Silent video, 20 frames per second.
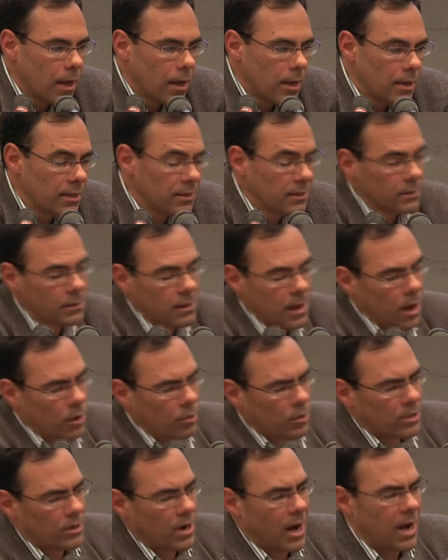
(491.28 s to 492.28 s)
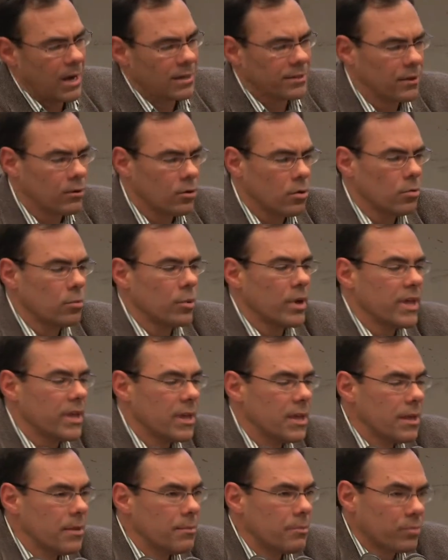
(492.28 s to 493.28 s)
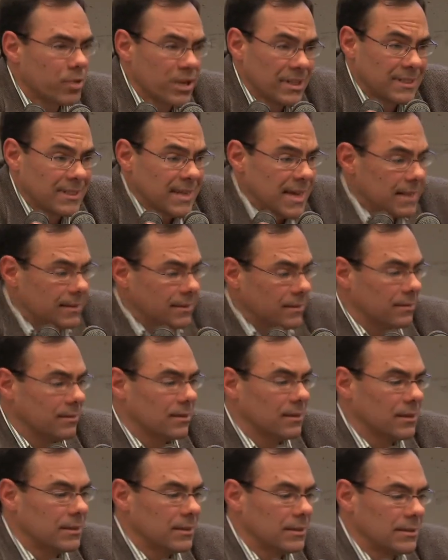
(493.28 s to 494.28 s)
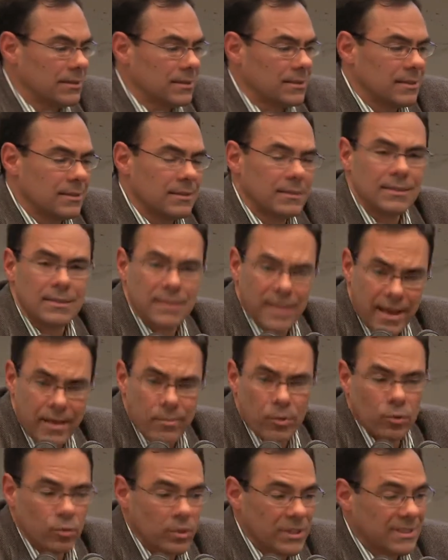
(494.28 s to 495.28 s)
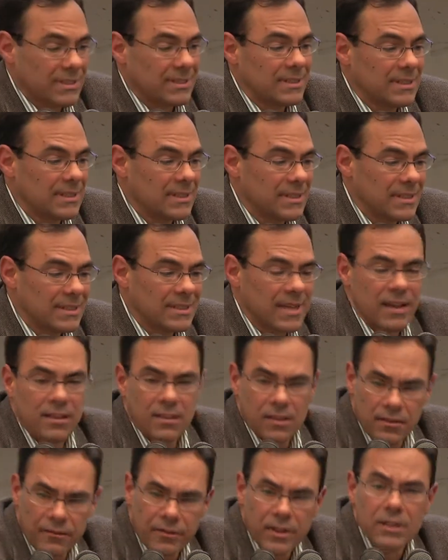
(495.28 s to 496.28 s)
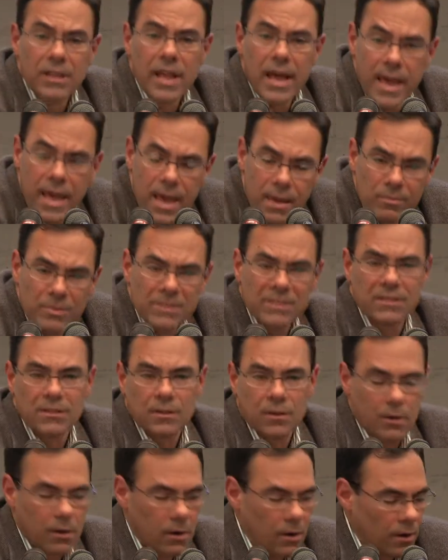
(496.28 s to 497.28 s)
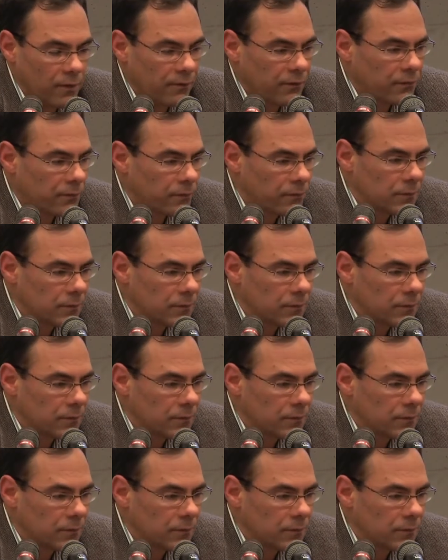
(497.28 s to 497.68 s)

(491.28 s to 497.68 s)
In our article, we present this table with the scientific names of